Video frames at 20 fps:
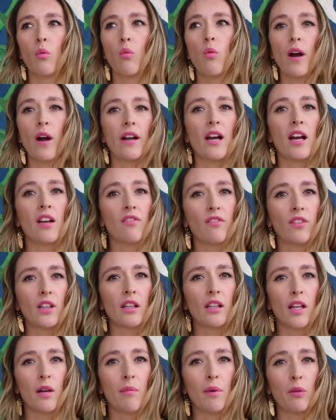what I
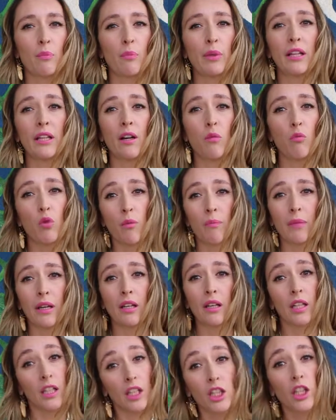feel about being a woman
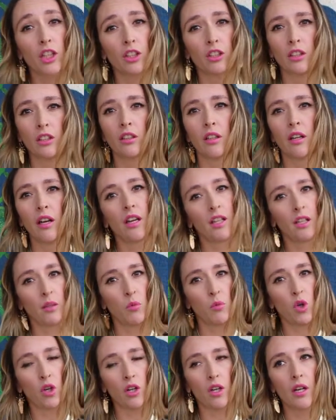here
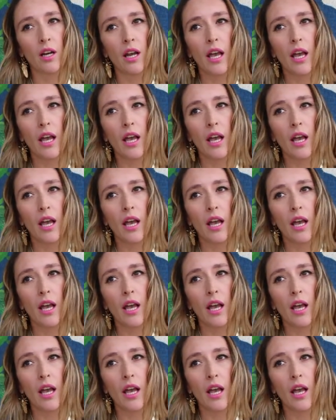anymore.